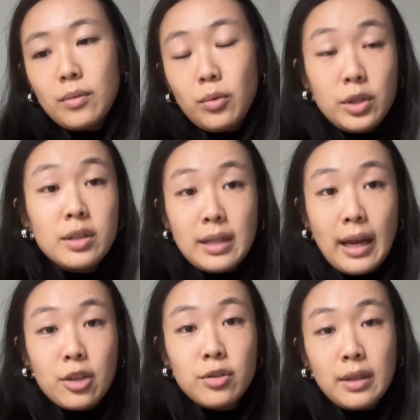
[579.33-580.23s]
which is
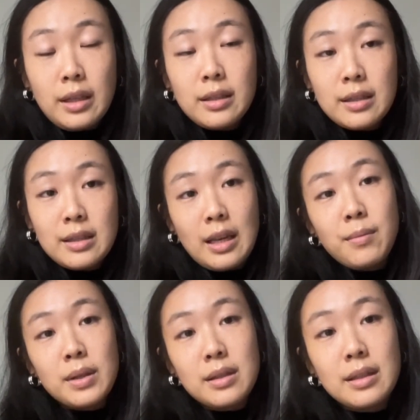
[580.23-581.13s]
actually the same
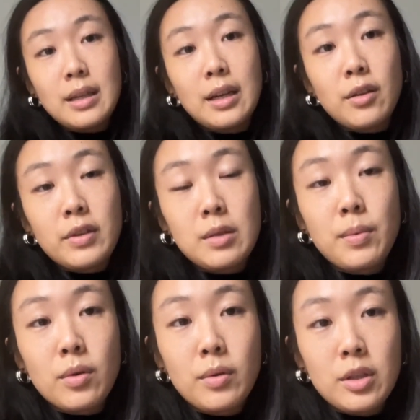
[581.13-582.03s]
as the title of this
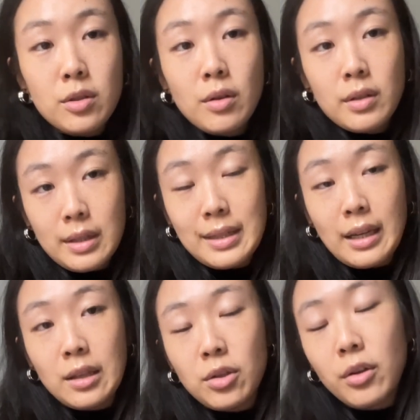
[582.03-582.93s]
book, which is called The
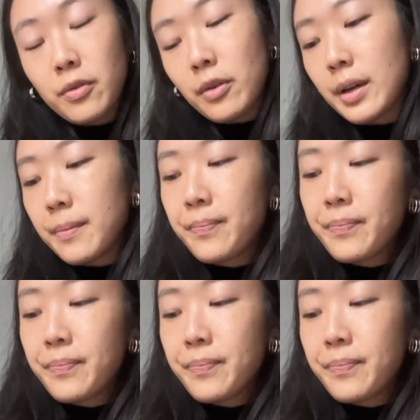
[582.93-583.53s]
Second Curve, right?